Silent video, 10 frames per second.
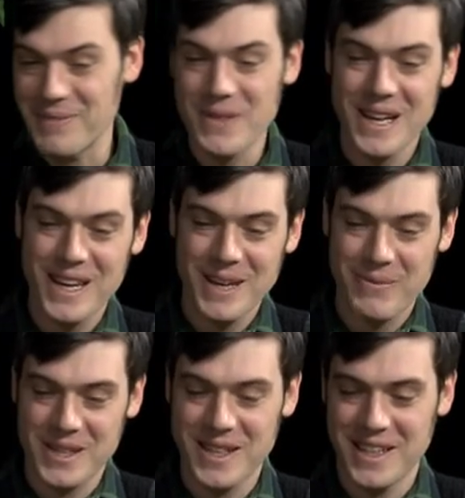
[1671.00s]
Um,
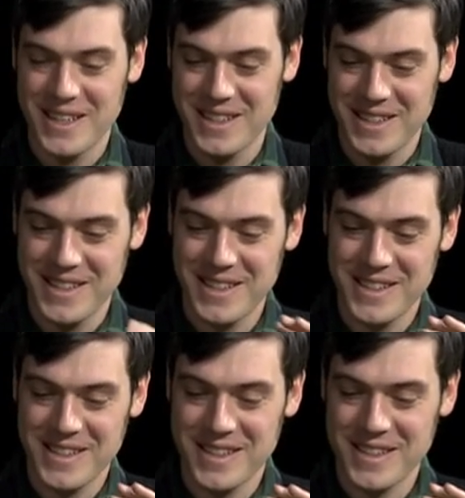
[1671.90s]
but the uh,
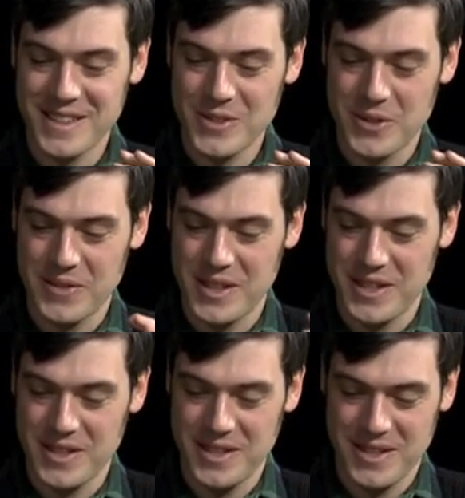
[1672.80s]
sort of
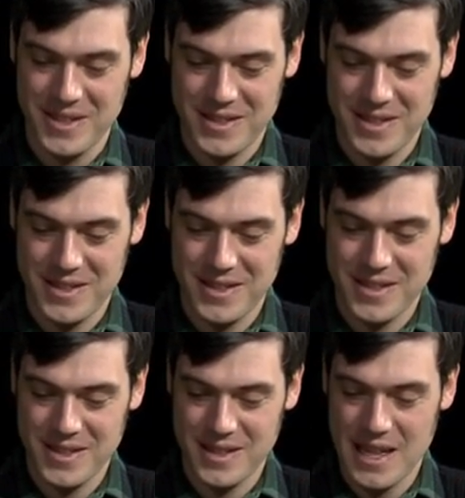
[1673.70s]
the the
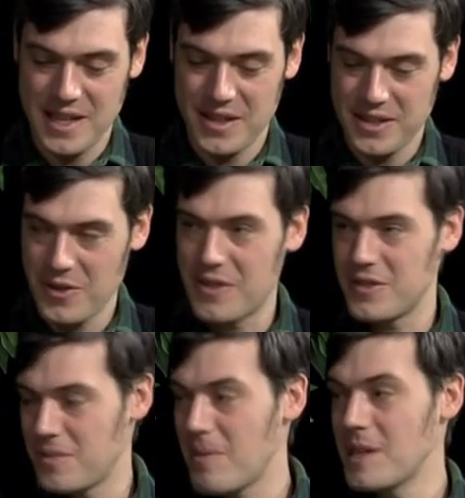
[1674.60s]
the idea that you
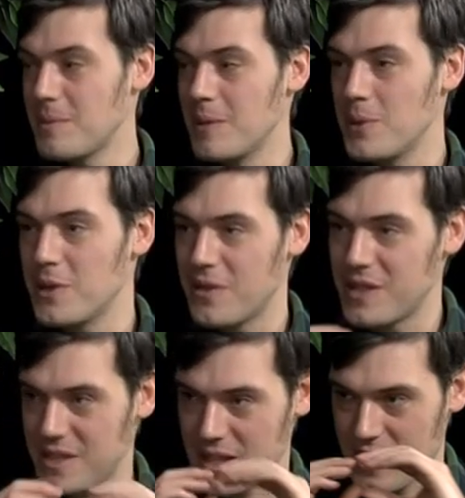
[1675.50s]
have many people who have
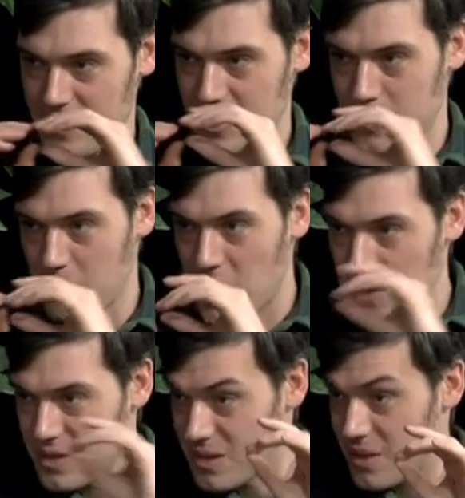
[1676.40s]
these like kind of
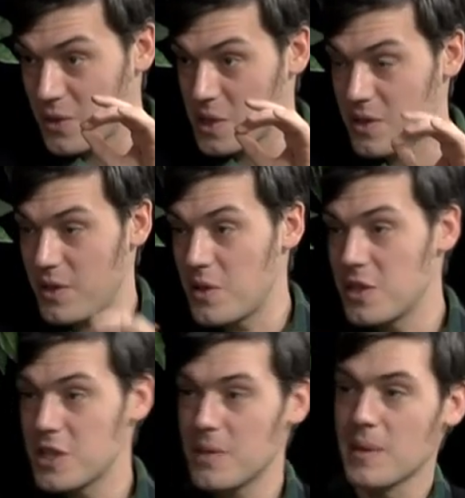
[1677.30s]
small slivers of
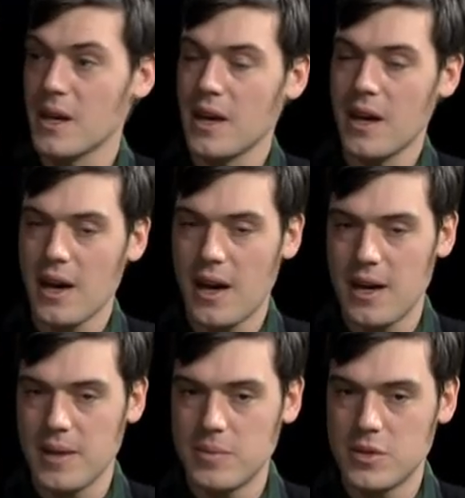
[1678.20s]
ownership.
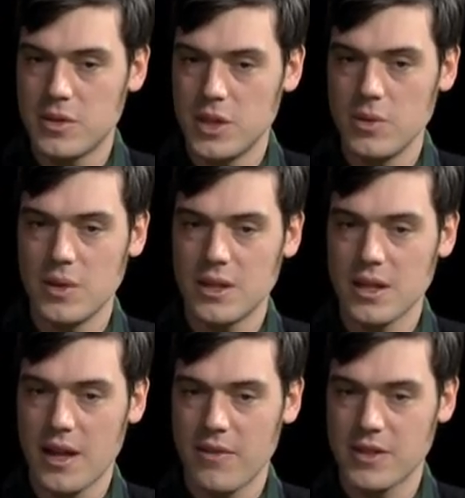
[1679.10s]
Um, do you
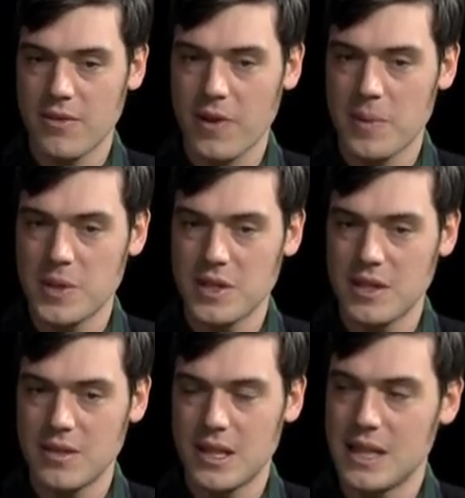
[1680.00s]
uh, kind of as a farmer
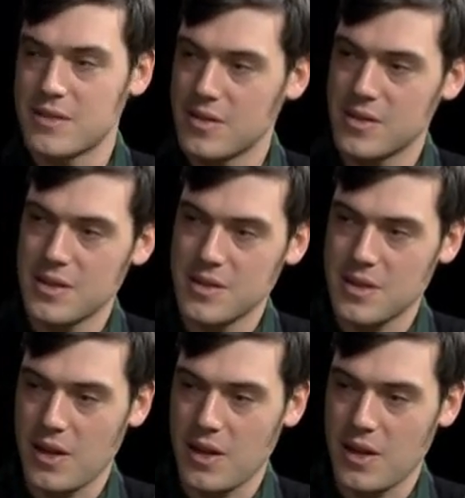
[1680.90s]
see instances